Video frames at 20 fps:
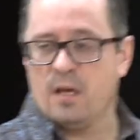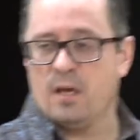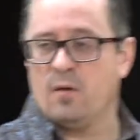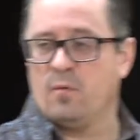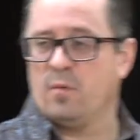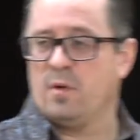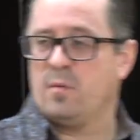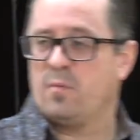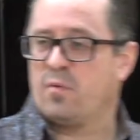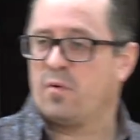
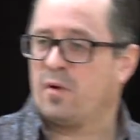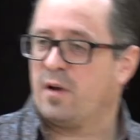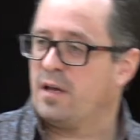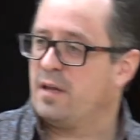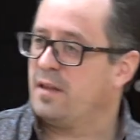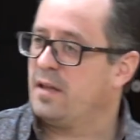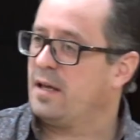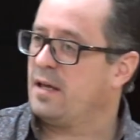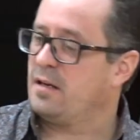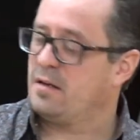And we
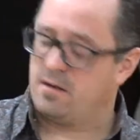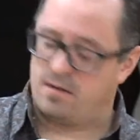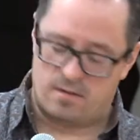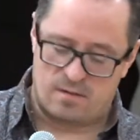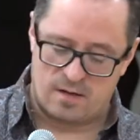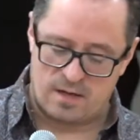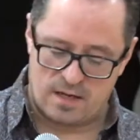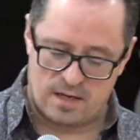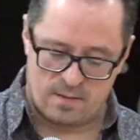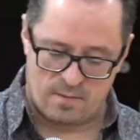pray that in
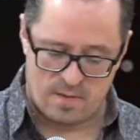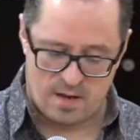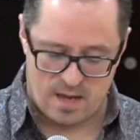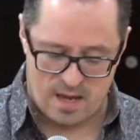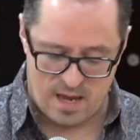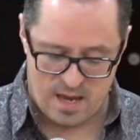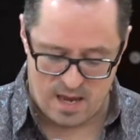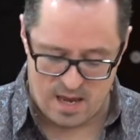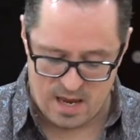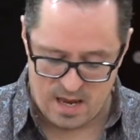your name,
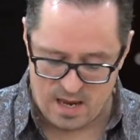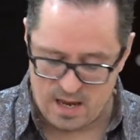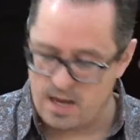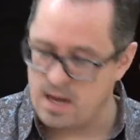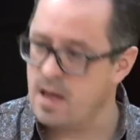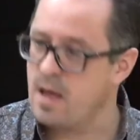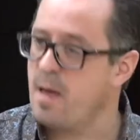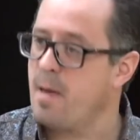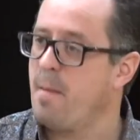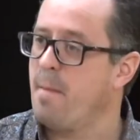
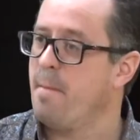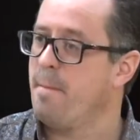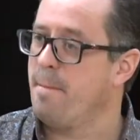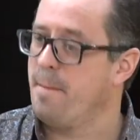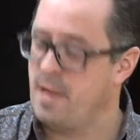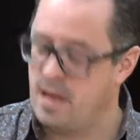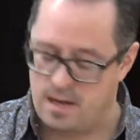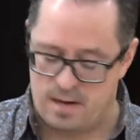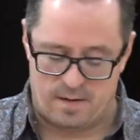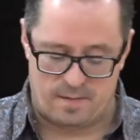
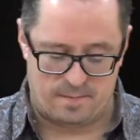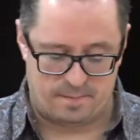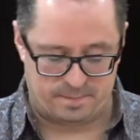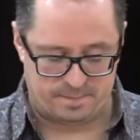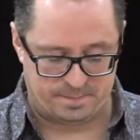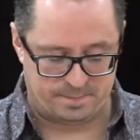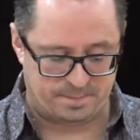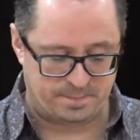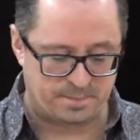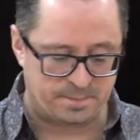amen.
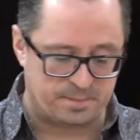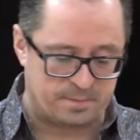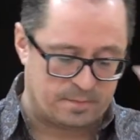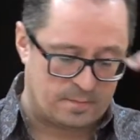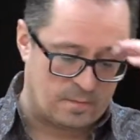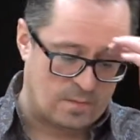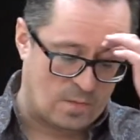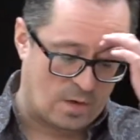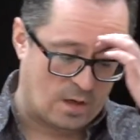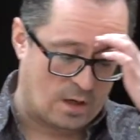
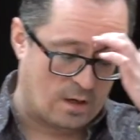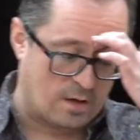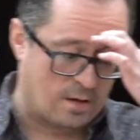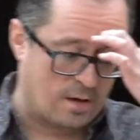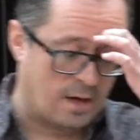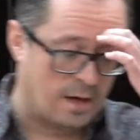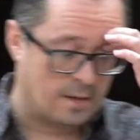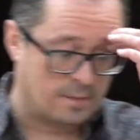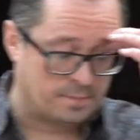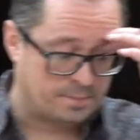All
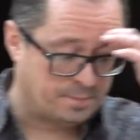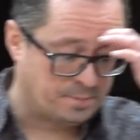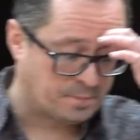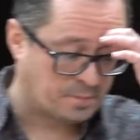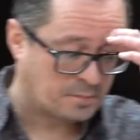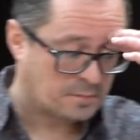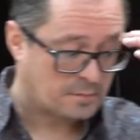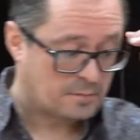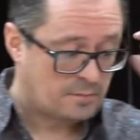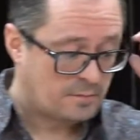right.
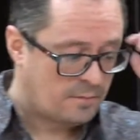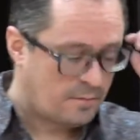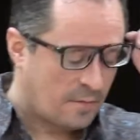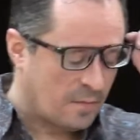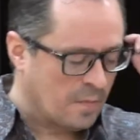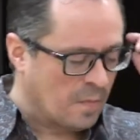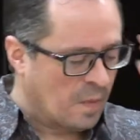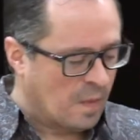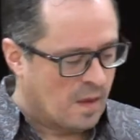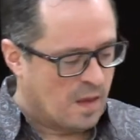
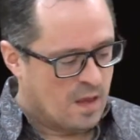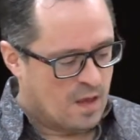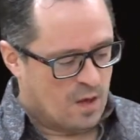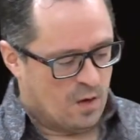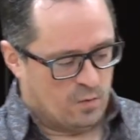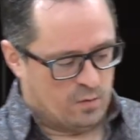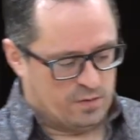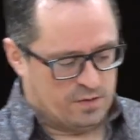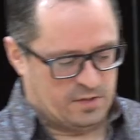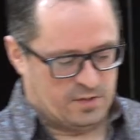
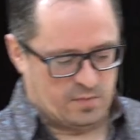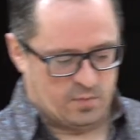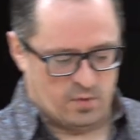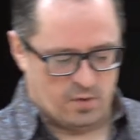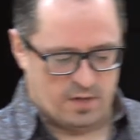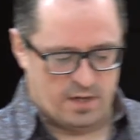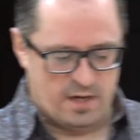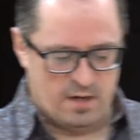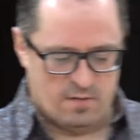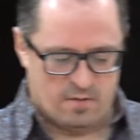Well, this
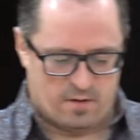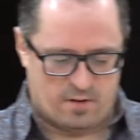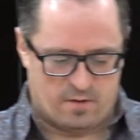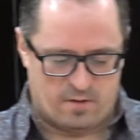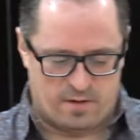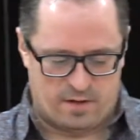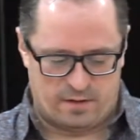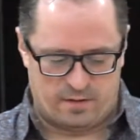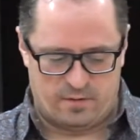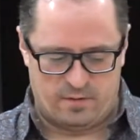morning we're
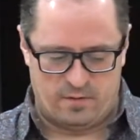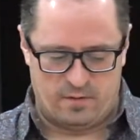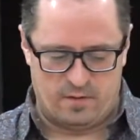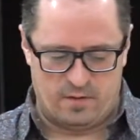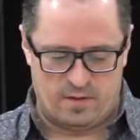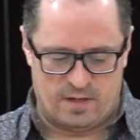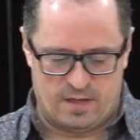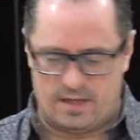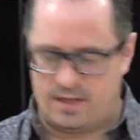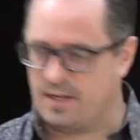going
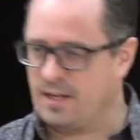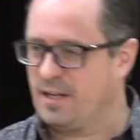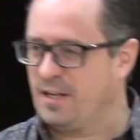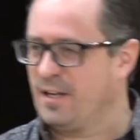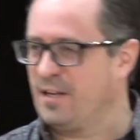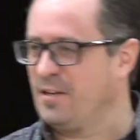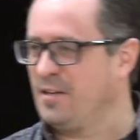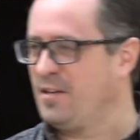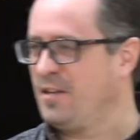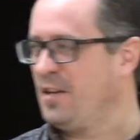to
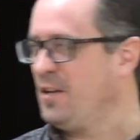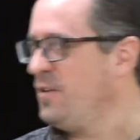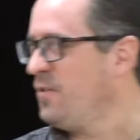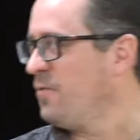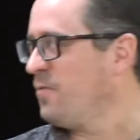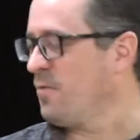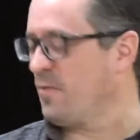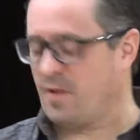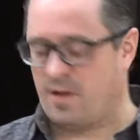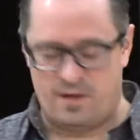continue
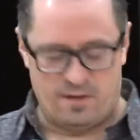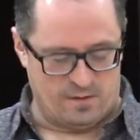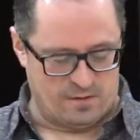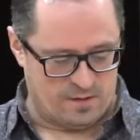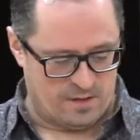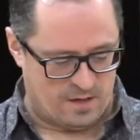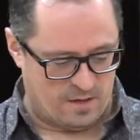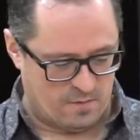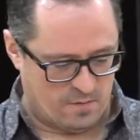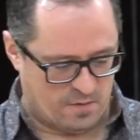right
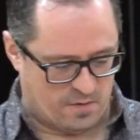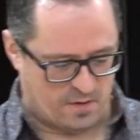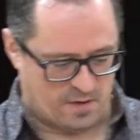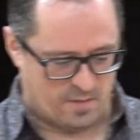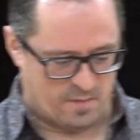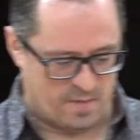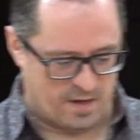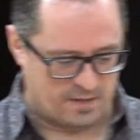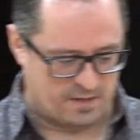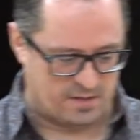along with
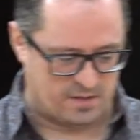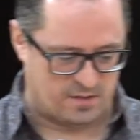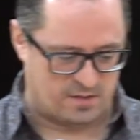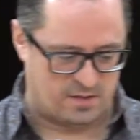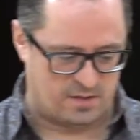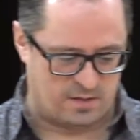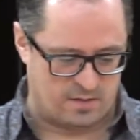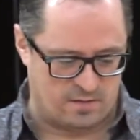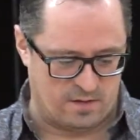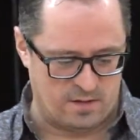our message
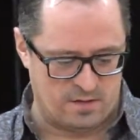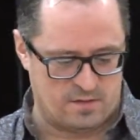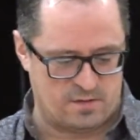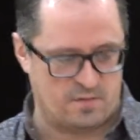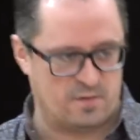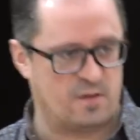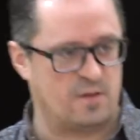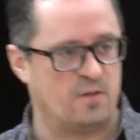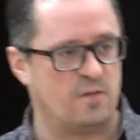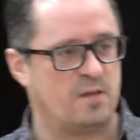series
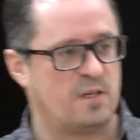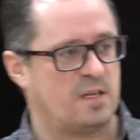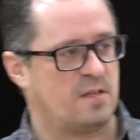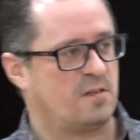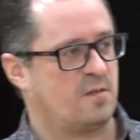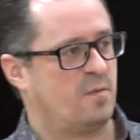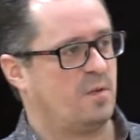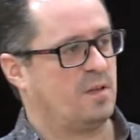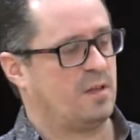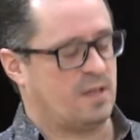through the New
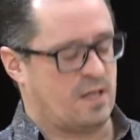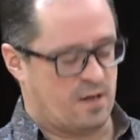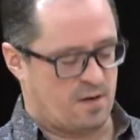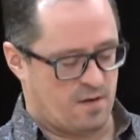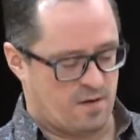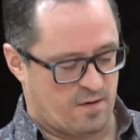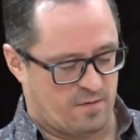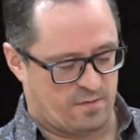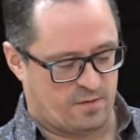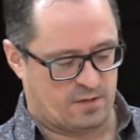Testament
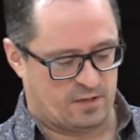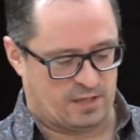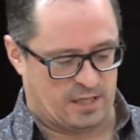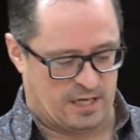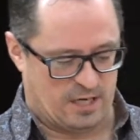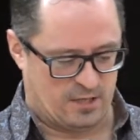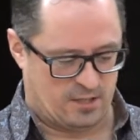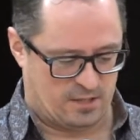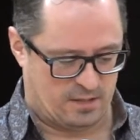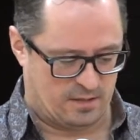letter of
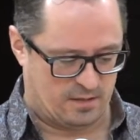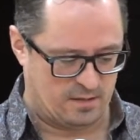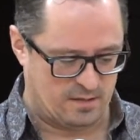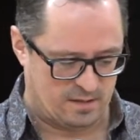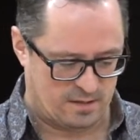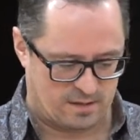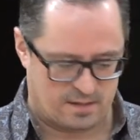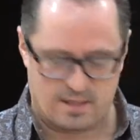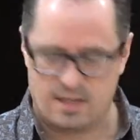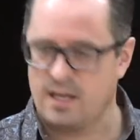
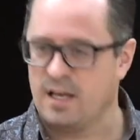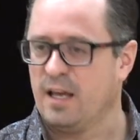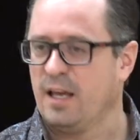Galatians.